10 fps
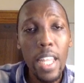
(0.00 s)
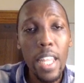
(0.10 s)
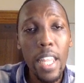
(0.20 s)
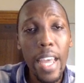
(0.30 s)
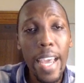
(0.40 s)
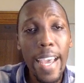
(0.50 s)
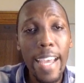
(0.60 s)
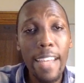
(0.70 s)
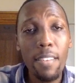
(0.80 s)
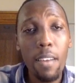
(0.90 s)

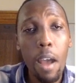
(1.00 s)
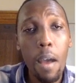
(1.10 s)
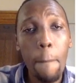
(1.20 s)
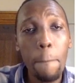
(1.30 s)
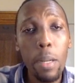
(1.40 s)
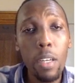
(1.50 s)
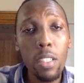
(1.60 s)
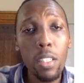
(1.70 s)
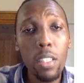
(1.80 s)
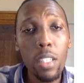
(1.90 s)
Then our
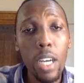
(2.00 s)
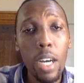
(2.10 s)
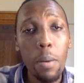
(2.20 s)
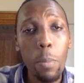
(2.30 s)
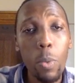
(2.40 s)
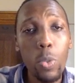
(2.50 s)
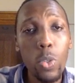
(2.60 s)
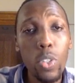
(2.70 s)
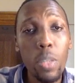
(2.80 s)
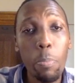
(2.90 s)
plot, we
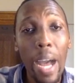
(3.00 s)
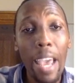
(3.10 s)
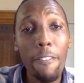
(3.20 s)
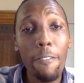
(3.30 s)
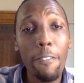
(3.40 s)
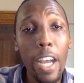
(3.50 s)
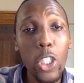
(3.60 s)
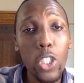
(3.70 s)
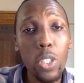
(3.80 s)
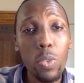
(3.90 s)
use the pie
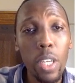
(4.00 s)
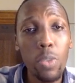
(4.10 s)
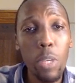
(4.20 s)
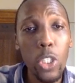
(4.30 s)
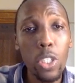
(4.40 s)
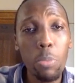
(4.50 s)
function as mentioned